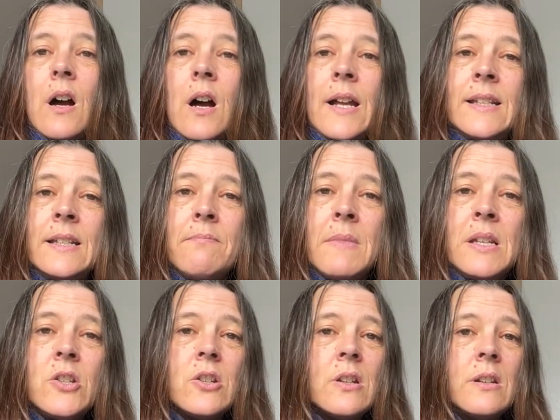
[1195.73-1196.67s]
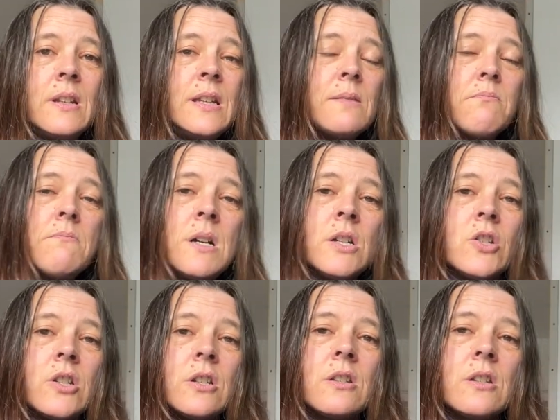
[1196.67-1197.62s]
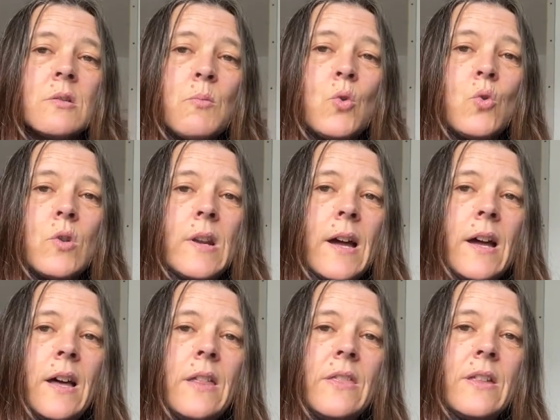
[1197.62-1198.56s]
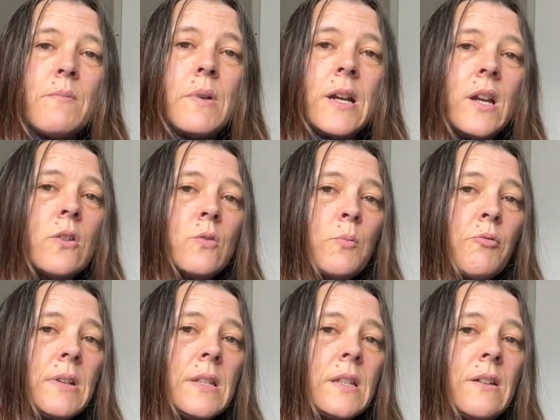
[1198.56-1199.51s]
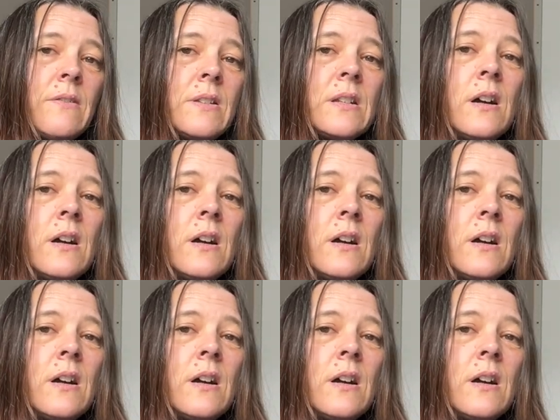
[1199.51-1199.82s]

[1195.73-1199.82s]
I didn't mention it's much smaller than my old printer and